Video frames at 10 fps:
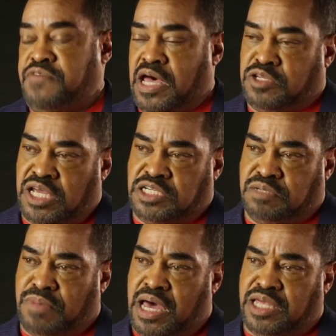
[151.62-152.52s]

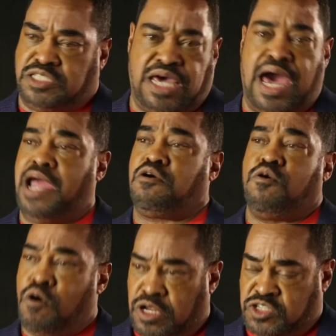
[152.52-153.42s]
foundation, my entire
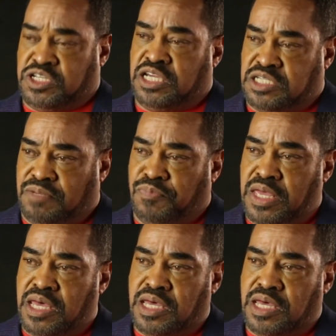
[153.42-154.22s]
organization,